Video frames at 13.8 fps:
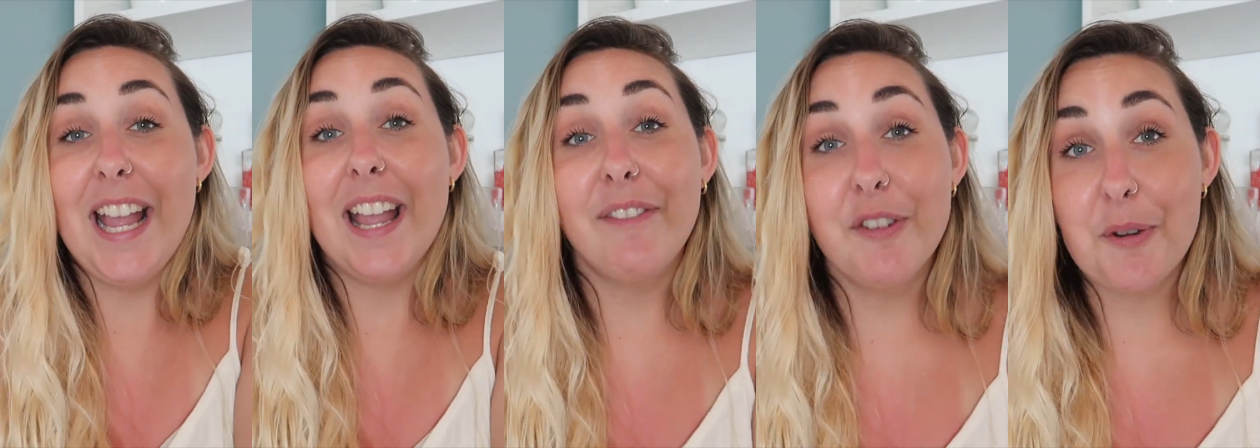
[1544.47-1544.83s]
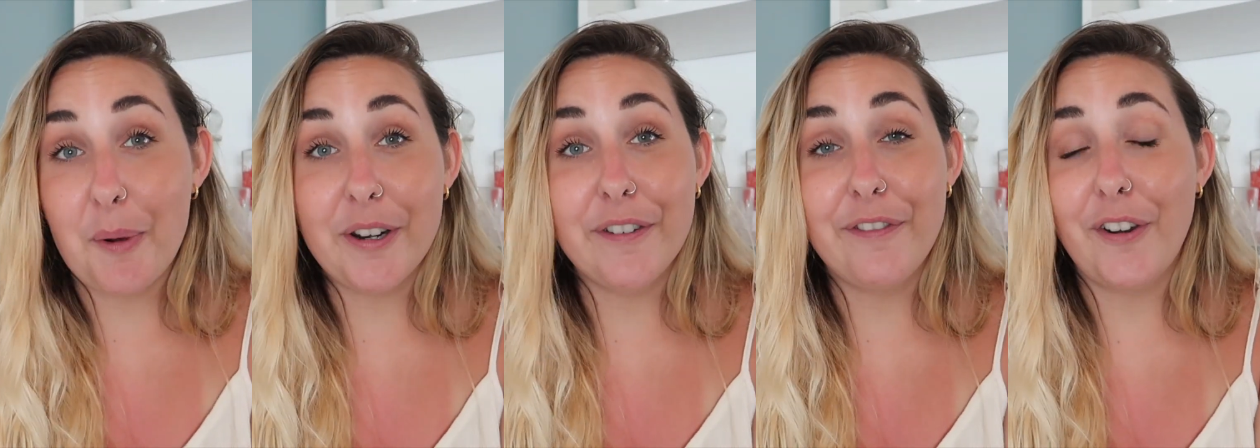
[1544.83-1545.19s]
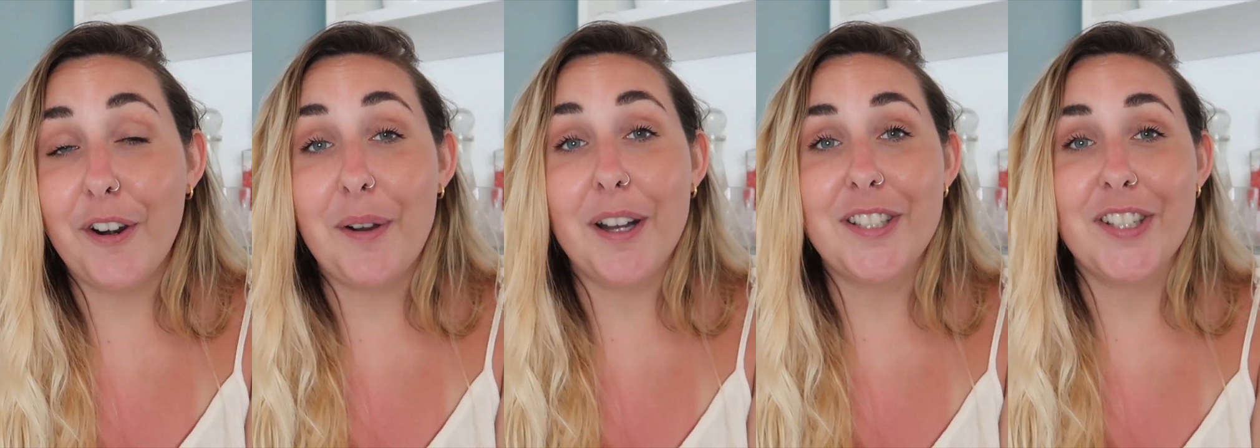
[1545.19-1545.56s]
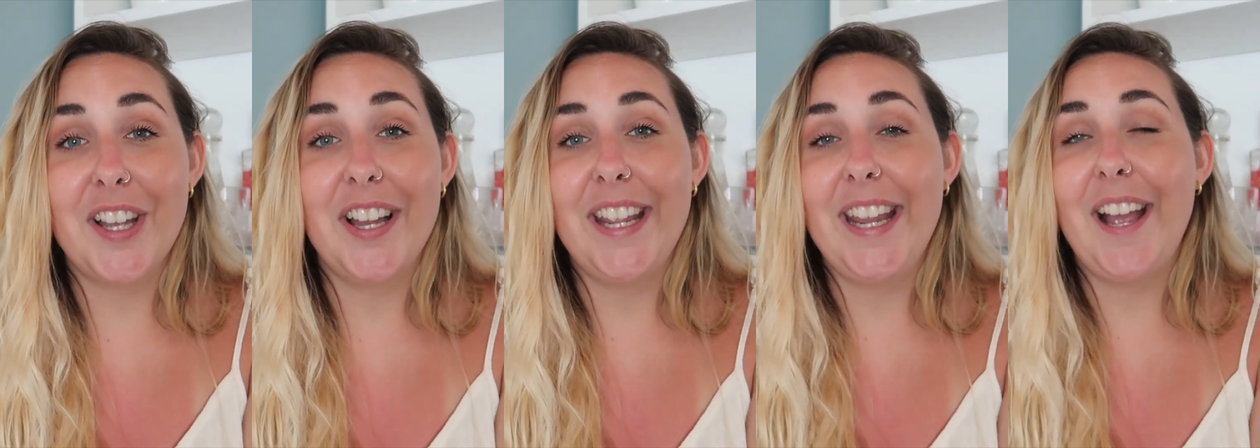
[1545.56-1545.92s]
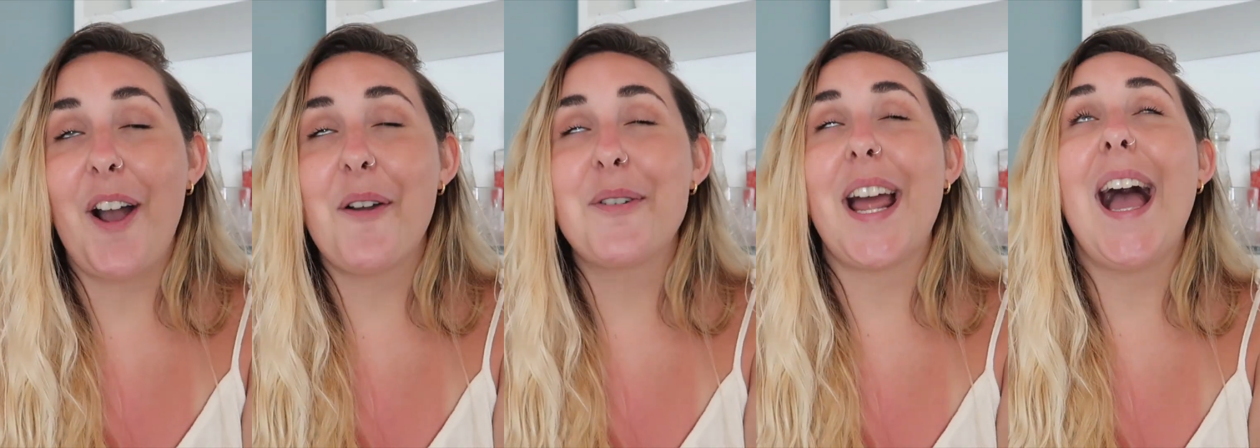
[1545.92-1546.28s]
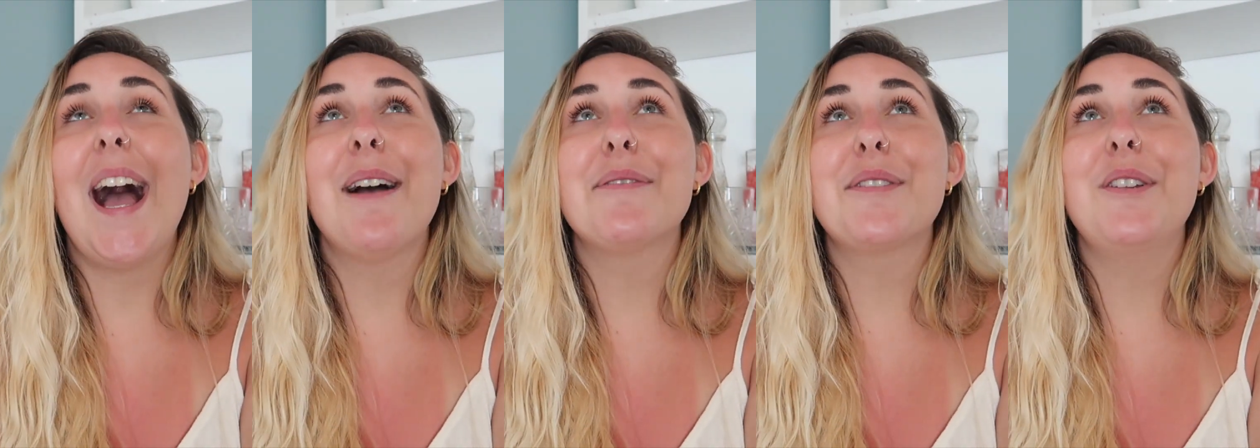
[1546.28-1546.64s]
If you want to follow our journey, I would
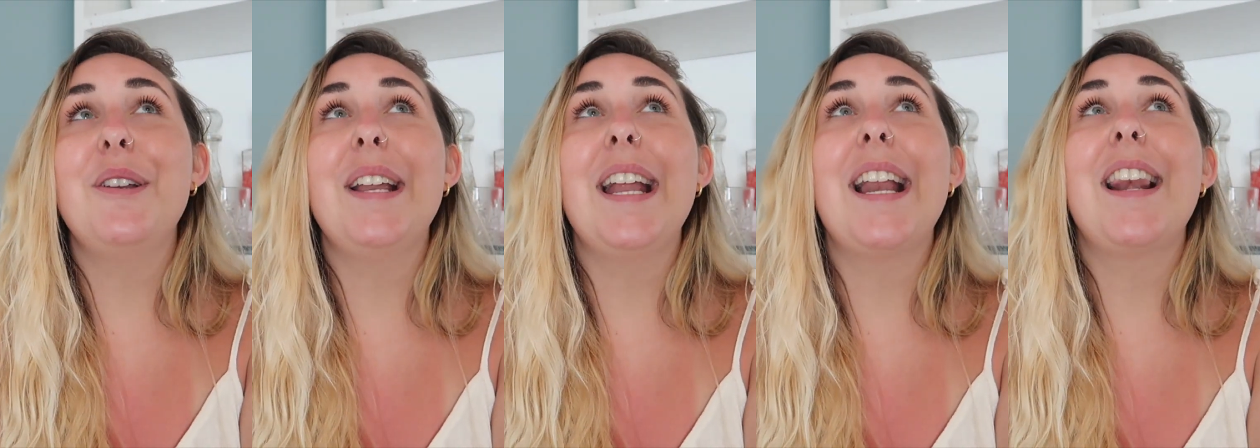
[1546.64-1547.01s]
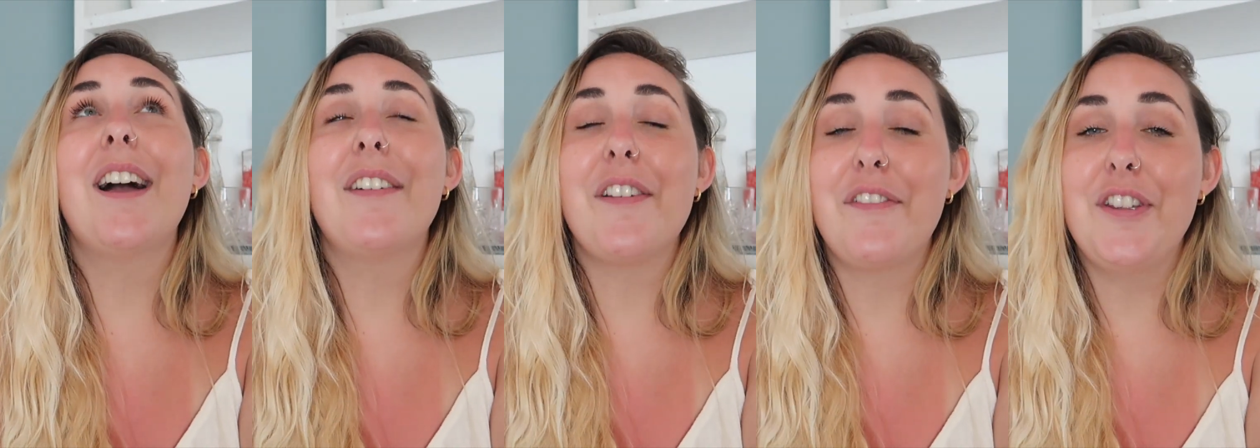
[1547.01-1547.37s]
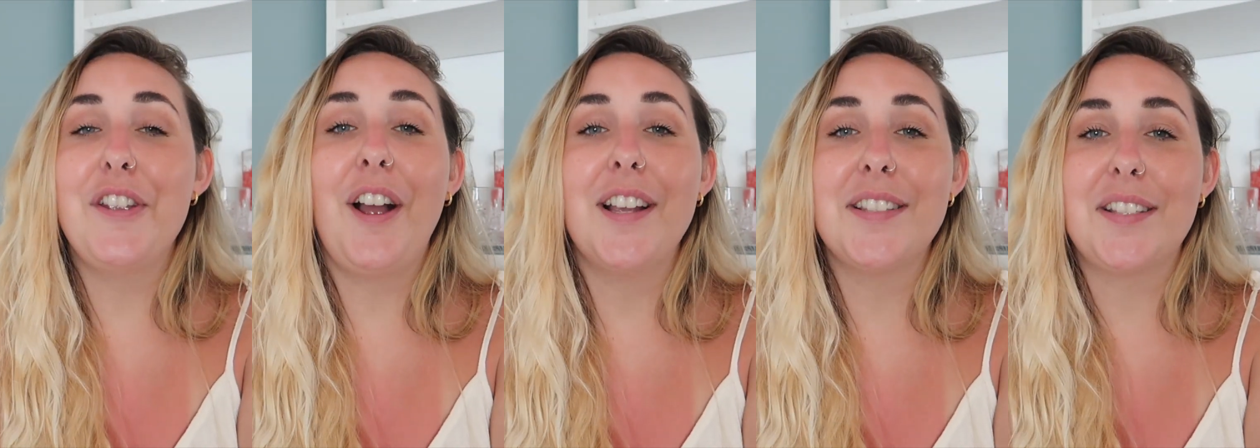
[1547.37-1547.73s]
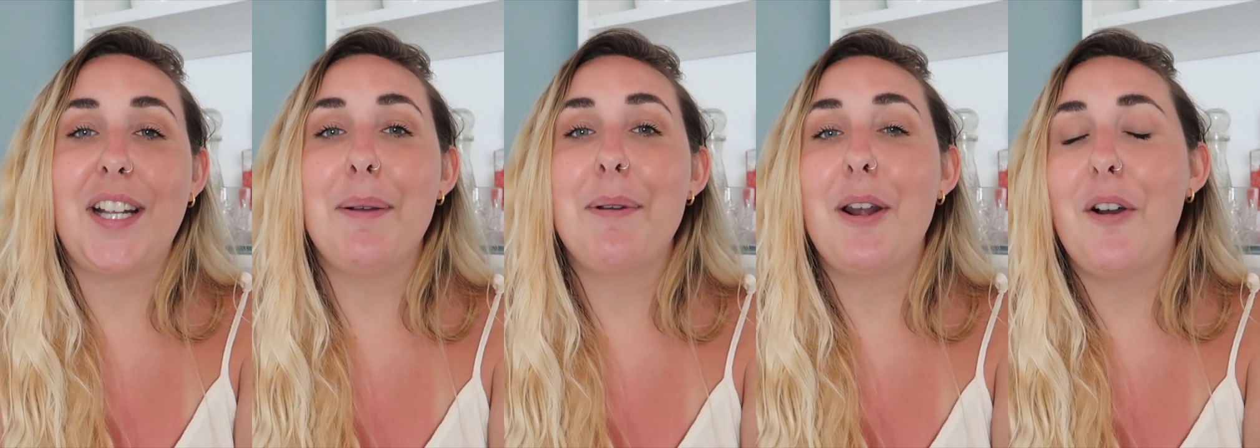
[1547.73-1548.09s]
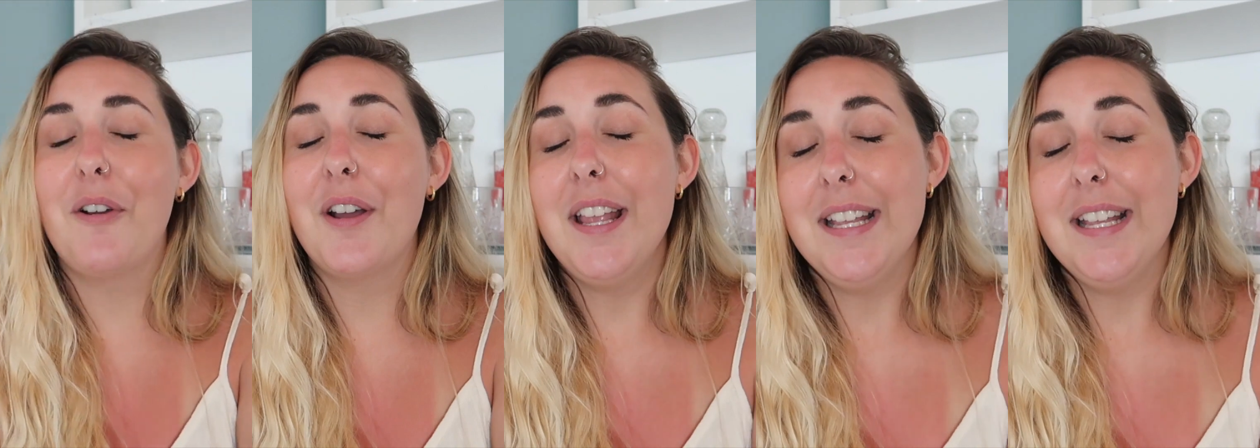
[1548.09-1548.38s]
absolutely love it for you guys to come along.